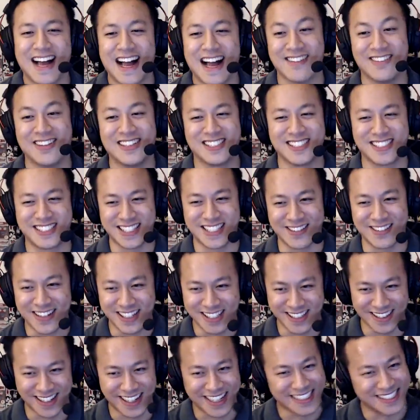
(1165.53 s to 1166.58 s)
I'm interested in
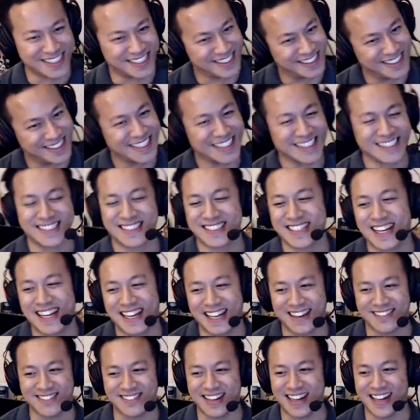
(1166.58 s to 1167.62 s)
what your answer is.
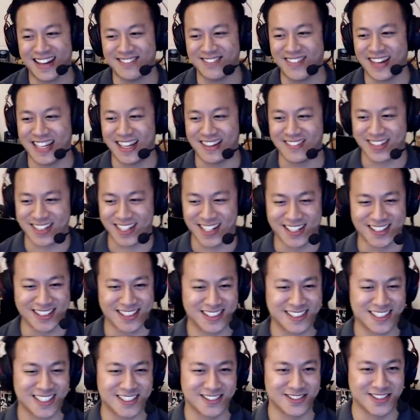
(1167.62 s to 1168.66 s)
I might have a
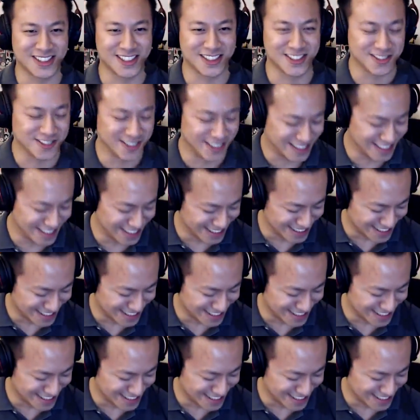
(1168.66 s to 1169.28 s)
controversial one.